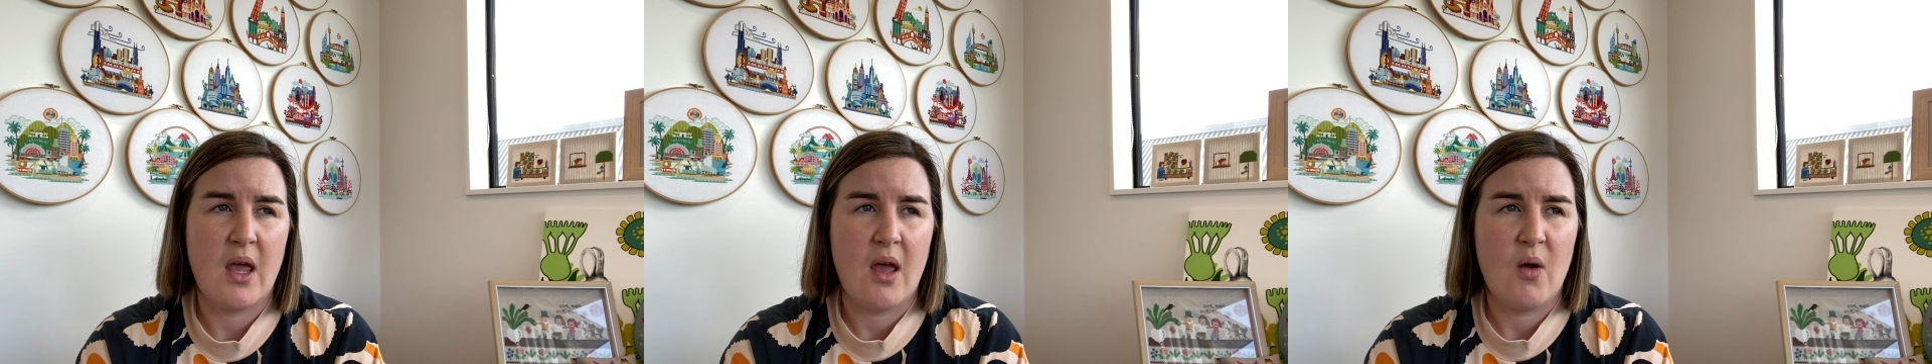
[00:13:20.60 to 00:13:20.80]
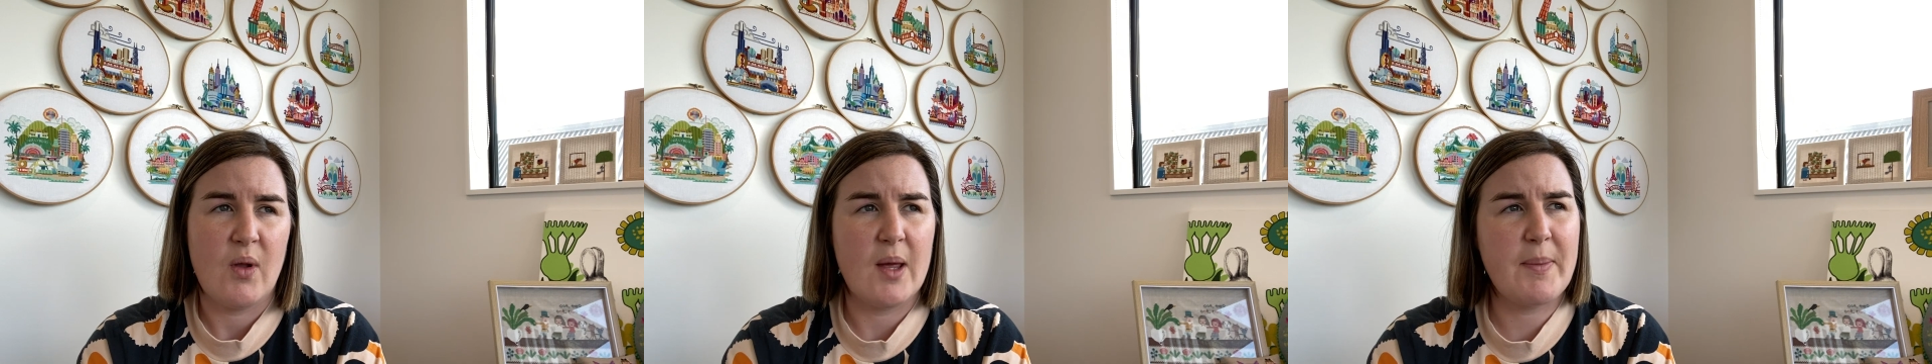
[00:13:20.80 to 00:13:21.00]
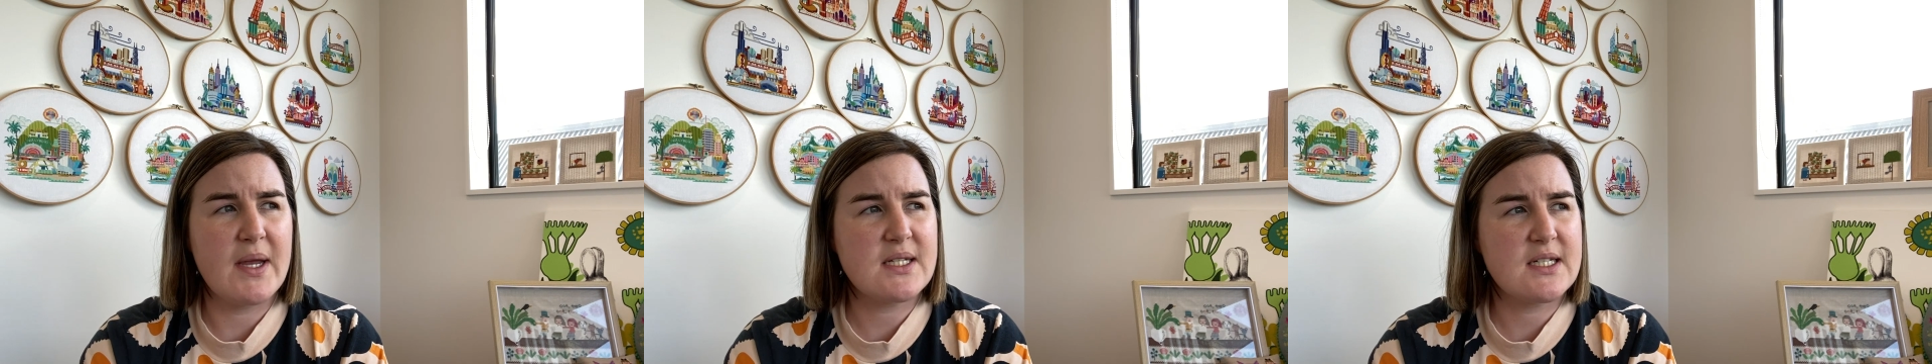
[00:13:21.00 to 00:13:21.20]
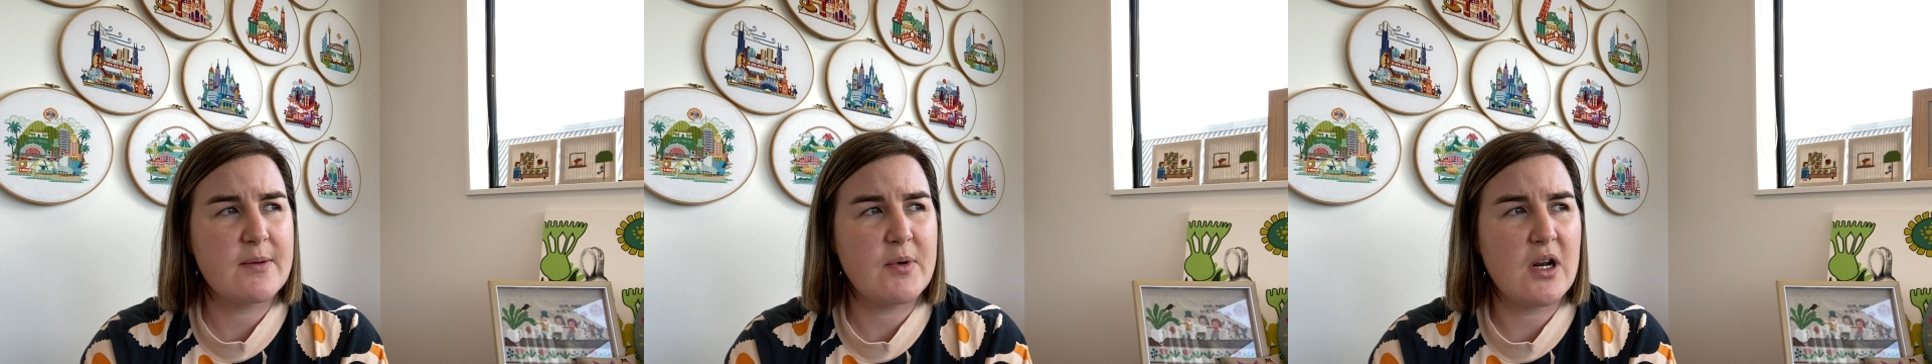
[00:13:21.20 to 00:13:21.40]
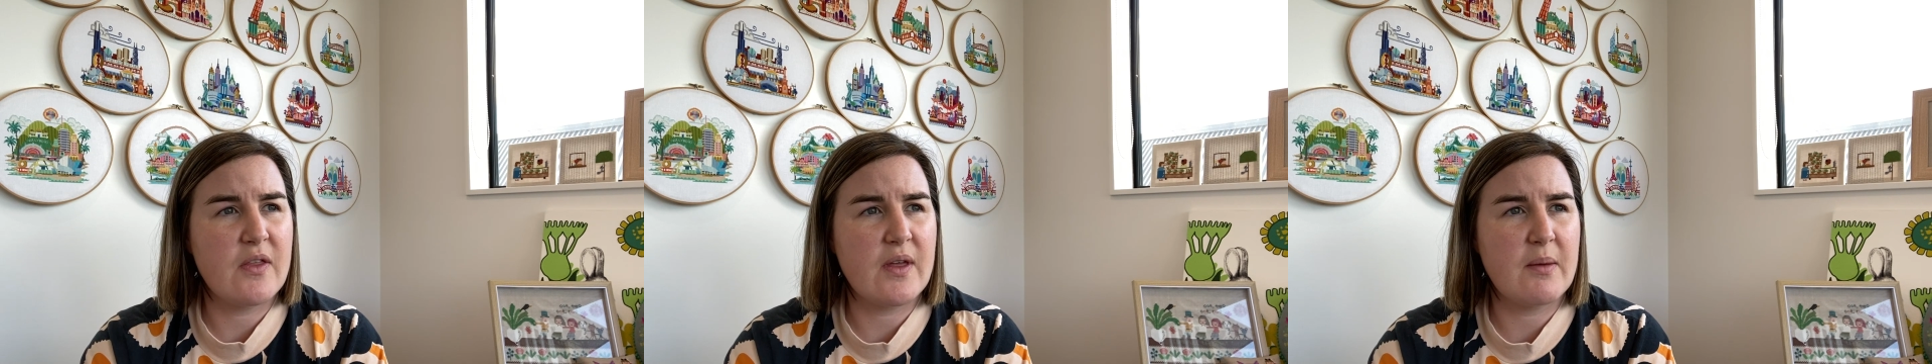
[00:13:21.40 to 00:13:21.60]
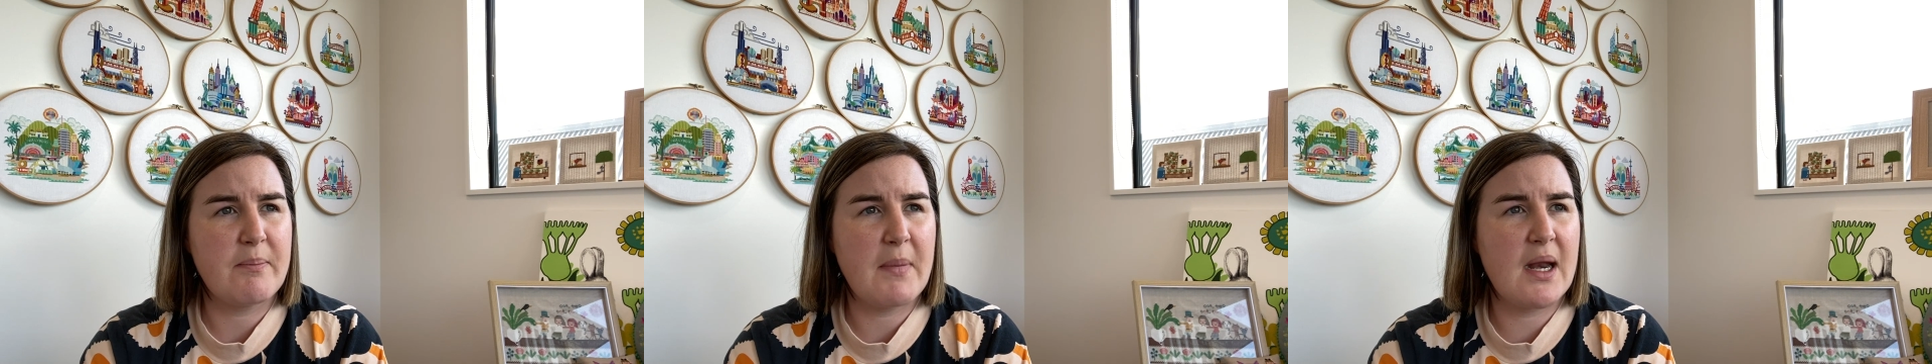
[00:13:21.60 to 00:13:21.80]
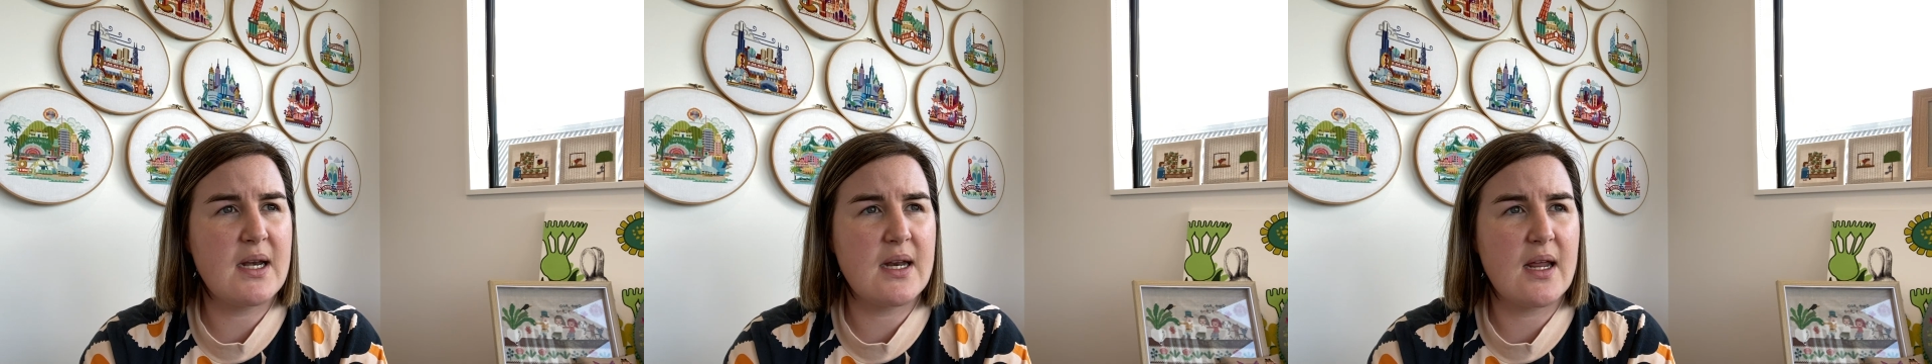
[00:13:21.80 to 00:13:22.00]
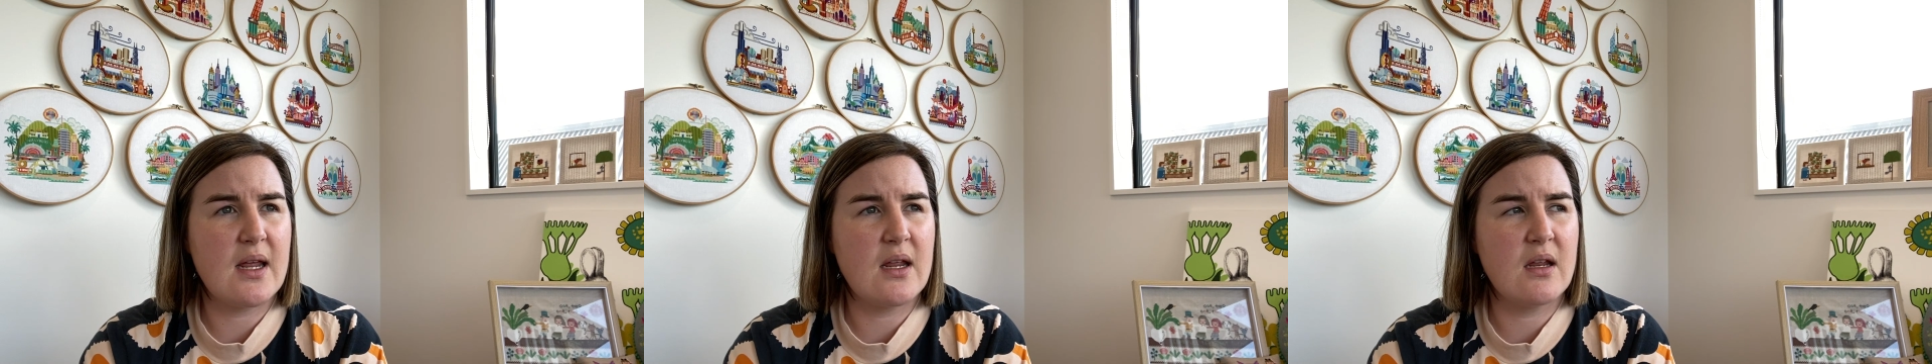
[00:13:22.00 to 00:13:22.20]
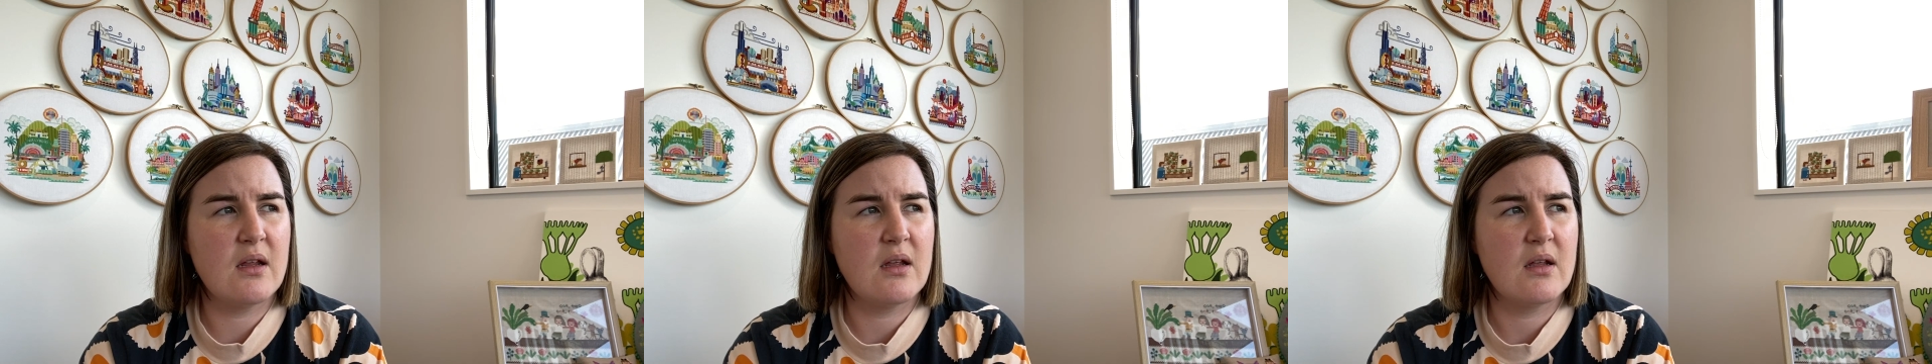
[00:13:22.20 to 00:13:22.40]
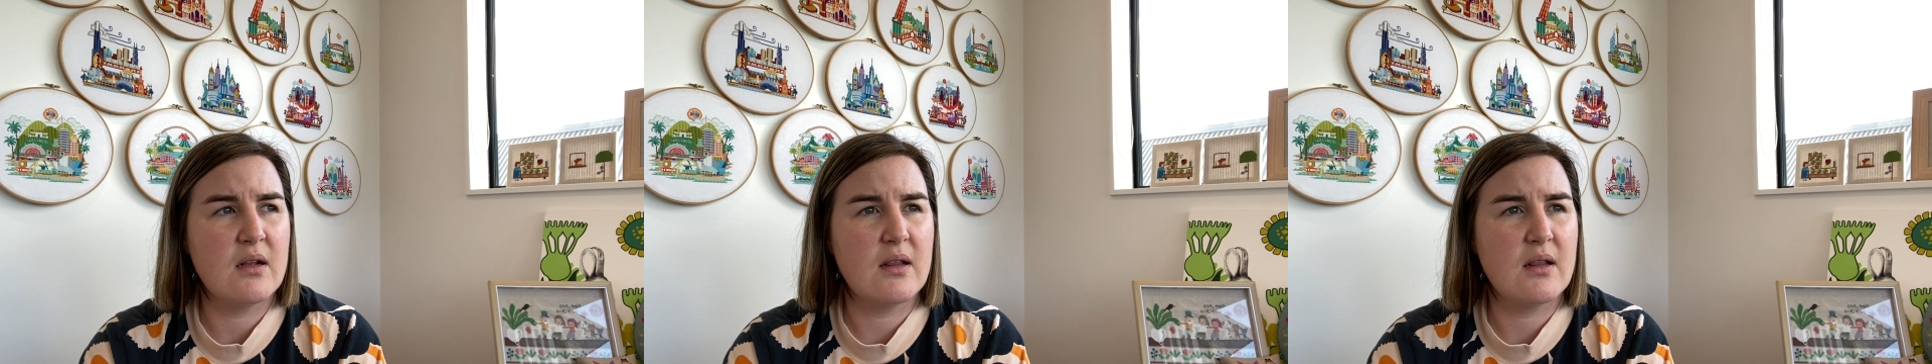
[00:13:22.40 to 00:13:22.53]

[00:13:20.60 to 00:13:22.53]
I picked it up on I think Monday